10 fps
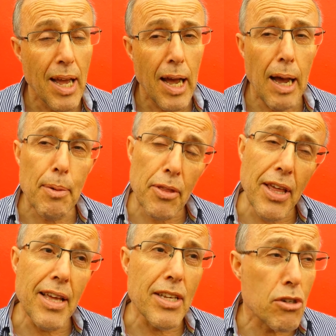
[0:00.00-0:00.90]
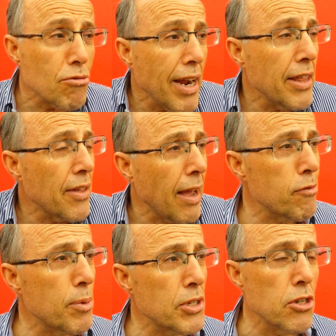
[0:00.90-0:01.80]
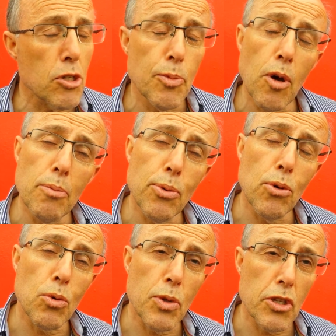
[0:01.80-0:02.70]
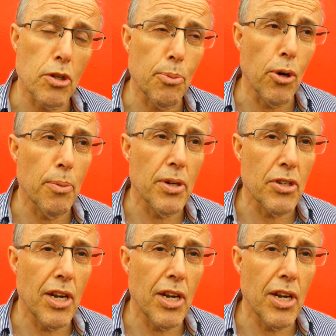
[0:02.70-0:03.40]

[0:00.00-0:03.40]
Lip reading: But I think it's great that everybody seems to be on board with this appointment.